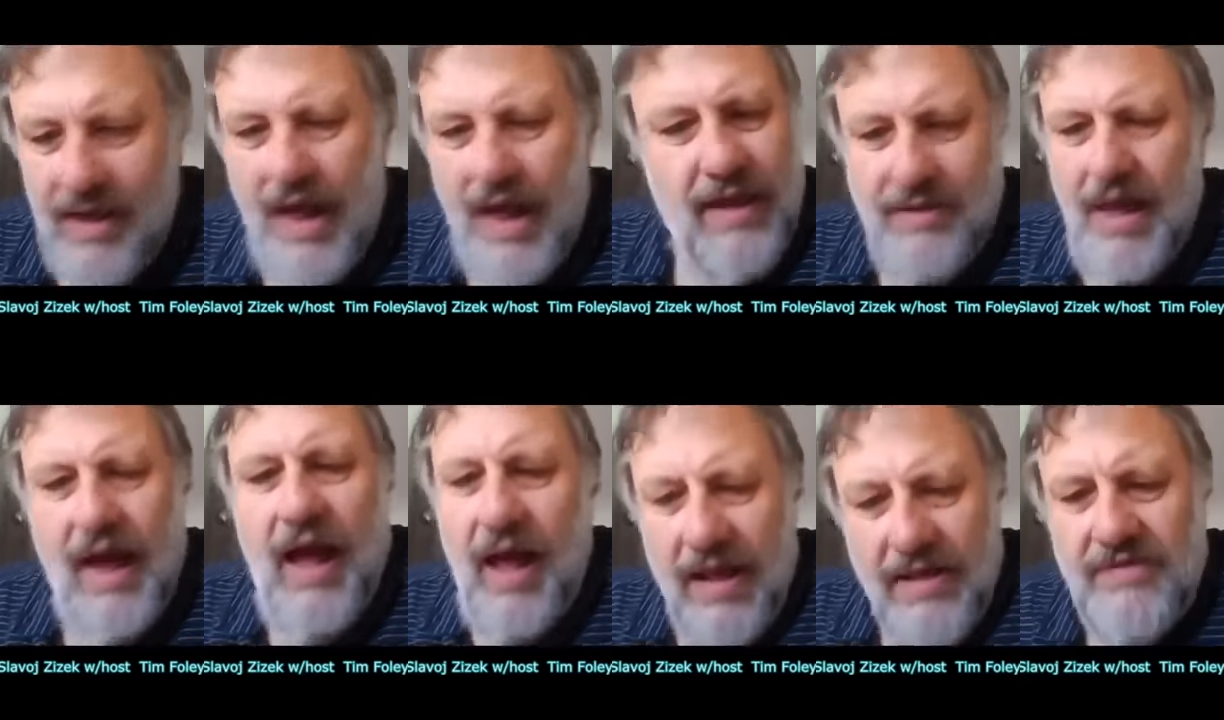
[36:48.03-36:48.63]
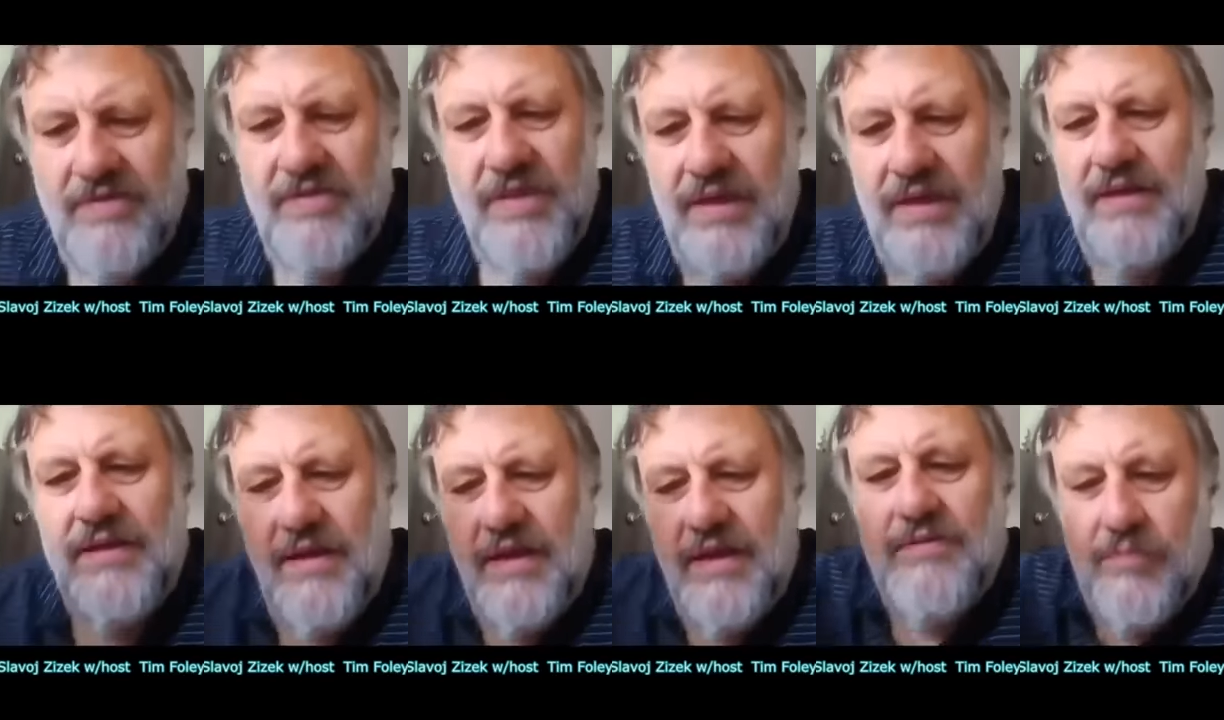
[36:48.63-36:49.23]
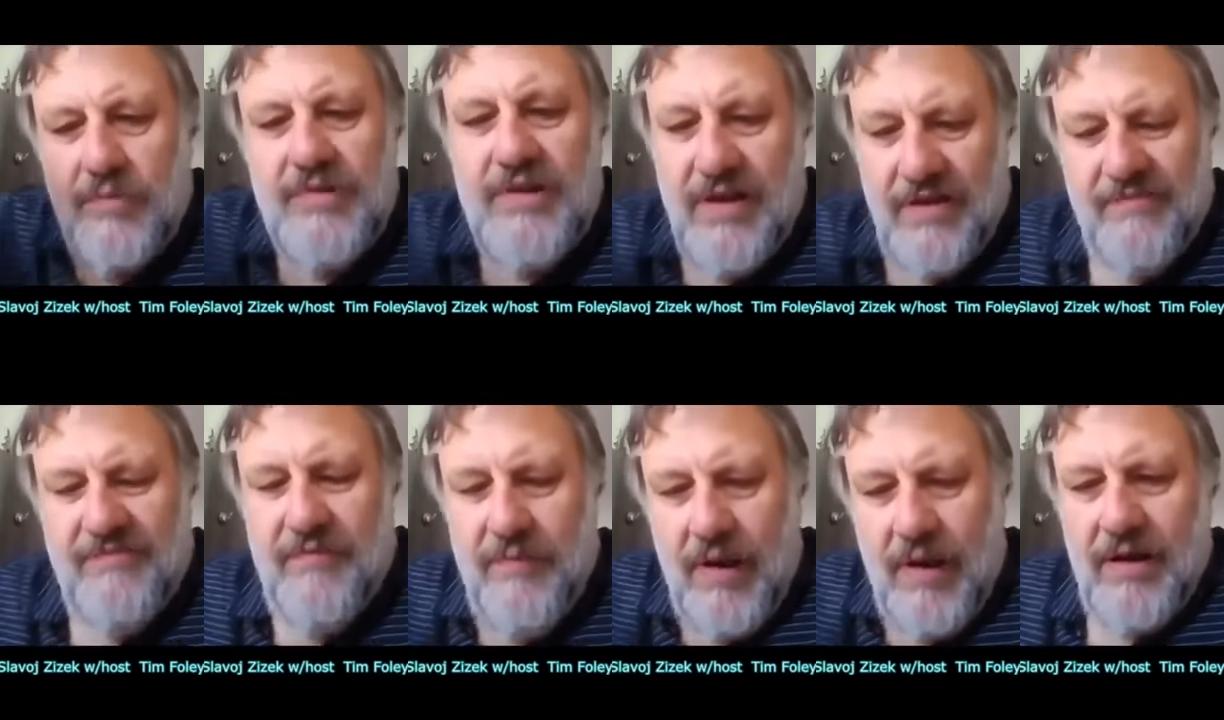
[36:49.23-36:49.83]
I think it would
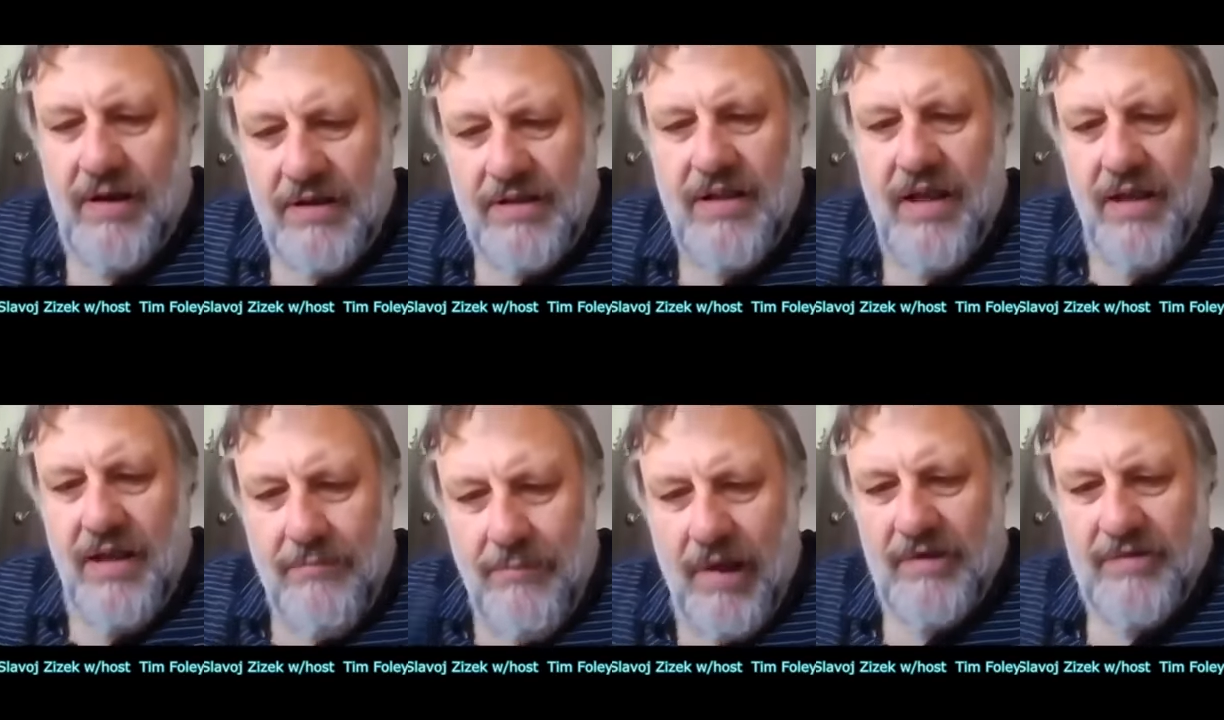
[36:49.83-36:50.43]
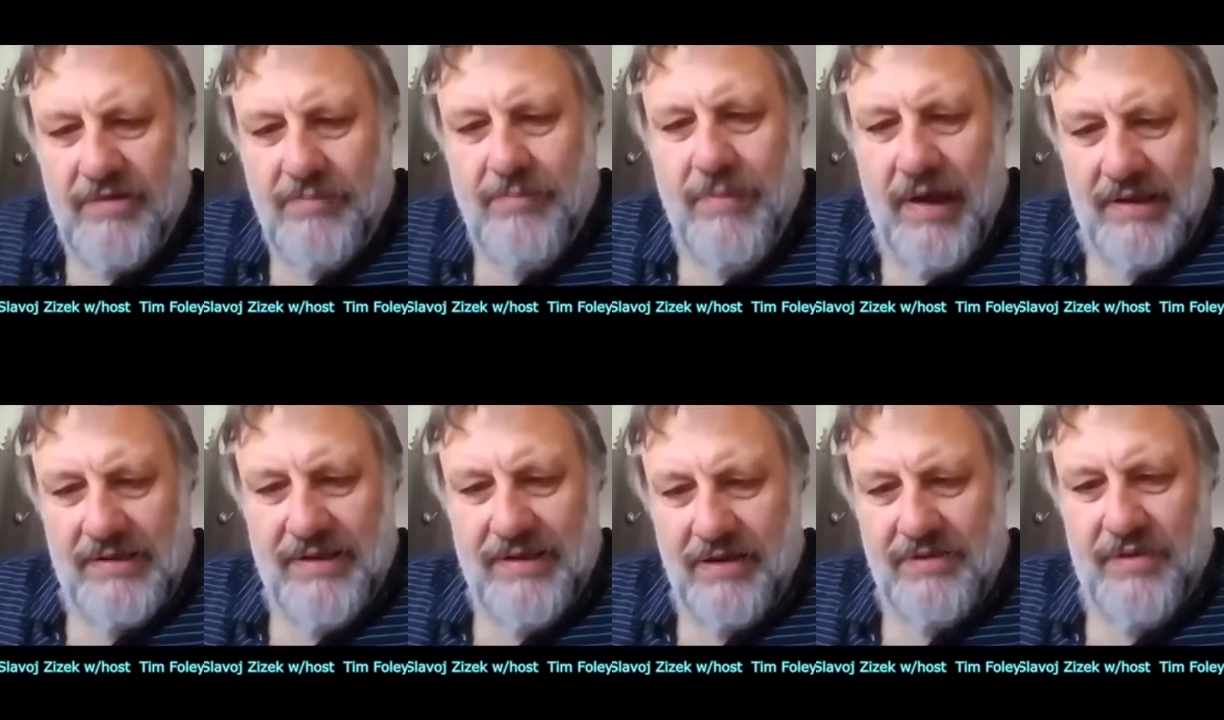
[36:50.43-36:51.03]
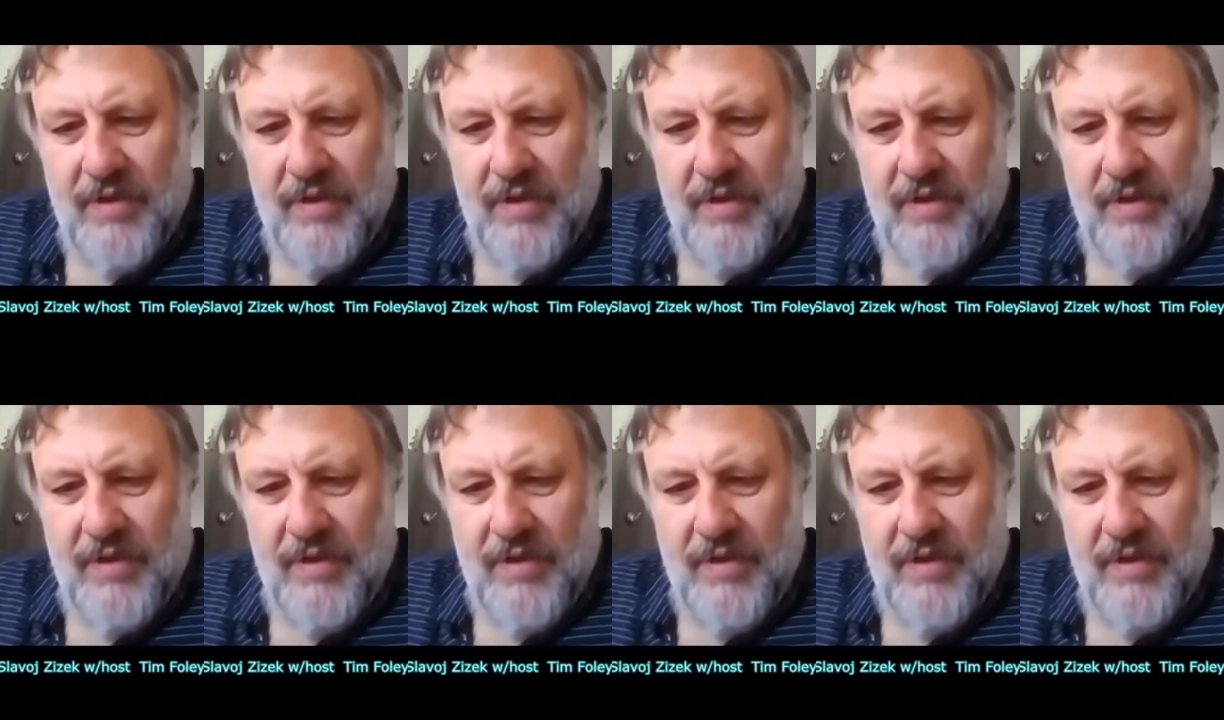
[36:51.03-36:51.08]
have worked much better,